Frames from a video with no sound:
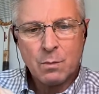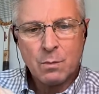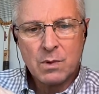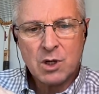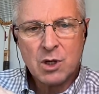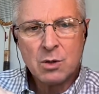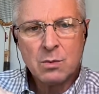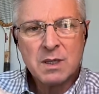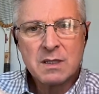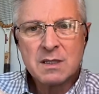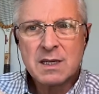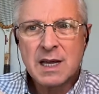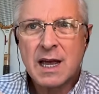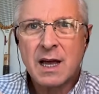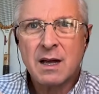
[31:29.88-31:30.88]

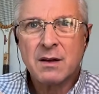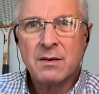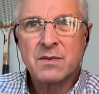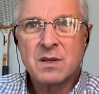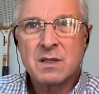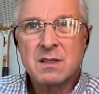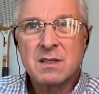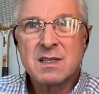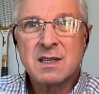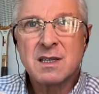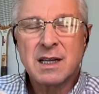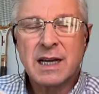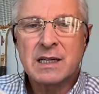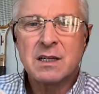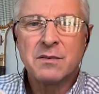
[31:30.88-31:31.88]
Humans have
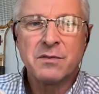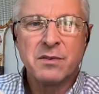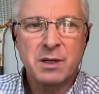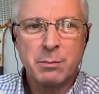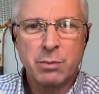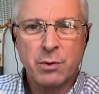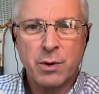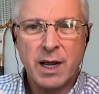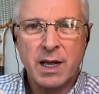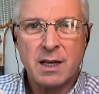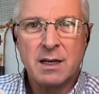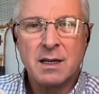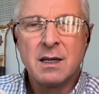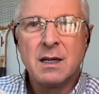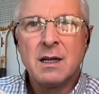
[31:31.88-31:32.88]
selectively
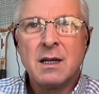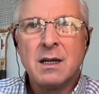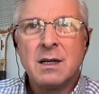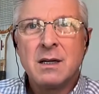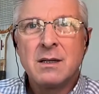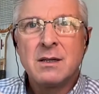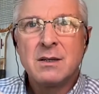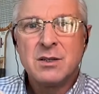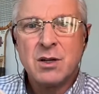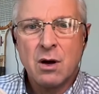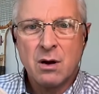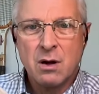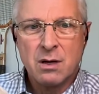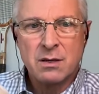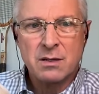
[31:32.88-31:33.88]
bred
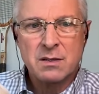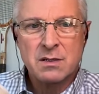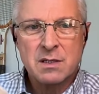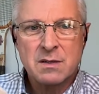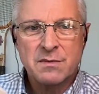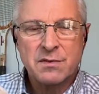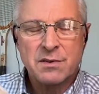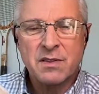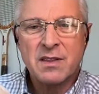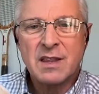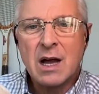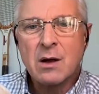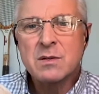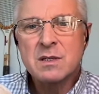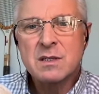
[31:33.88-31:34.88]
dogs for
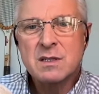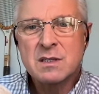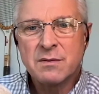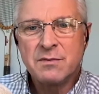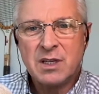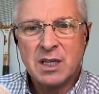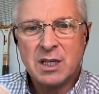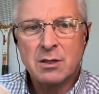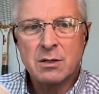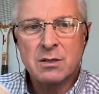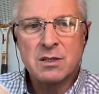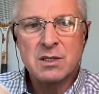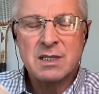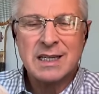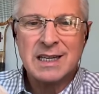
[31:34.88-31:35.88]
thousands of
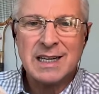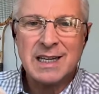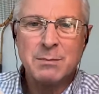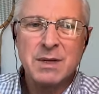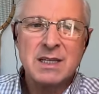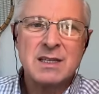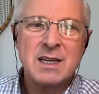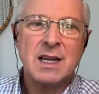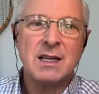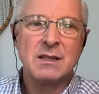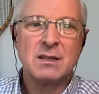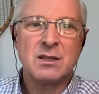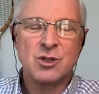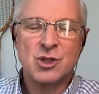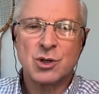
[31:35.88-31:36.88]
years to
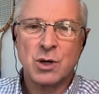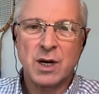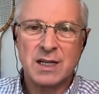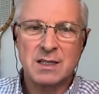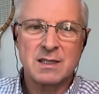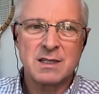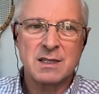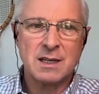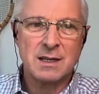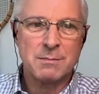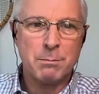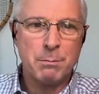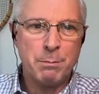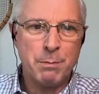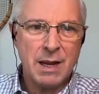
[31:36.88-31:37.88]
imitate the traits
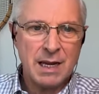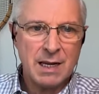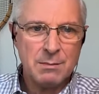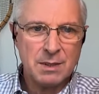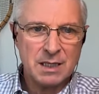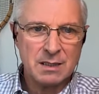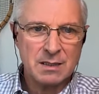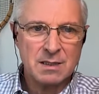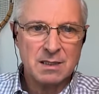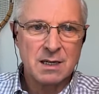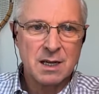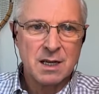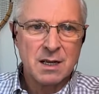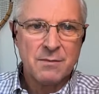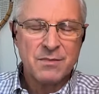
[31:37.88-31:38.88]
in babies
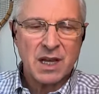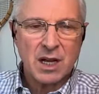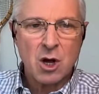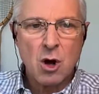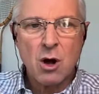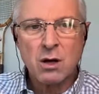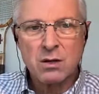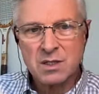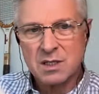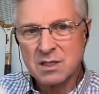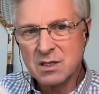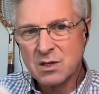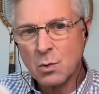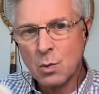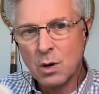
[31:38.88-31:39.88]
that cause
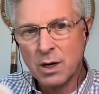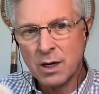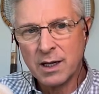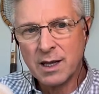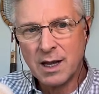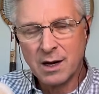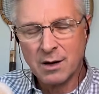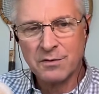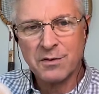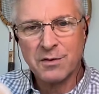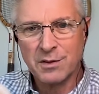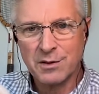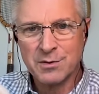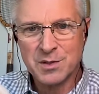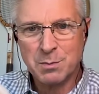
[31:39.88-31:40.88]
us to want to care for
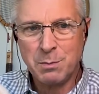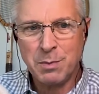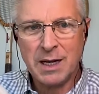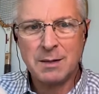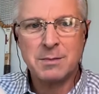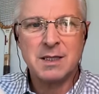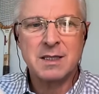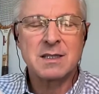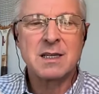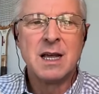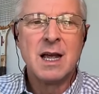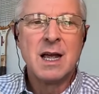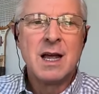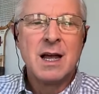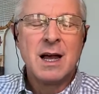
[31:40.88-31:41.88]
those babies.
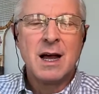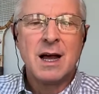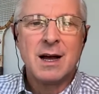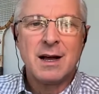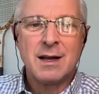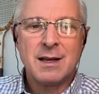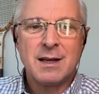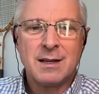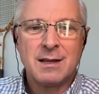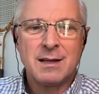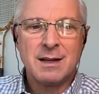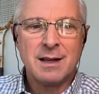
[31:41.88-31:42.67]
So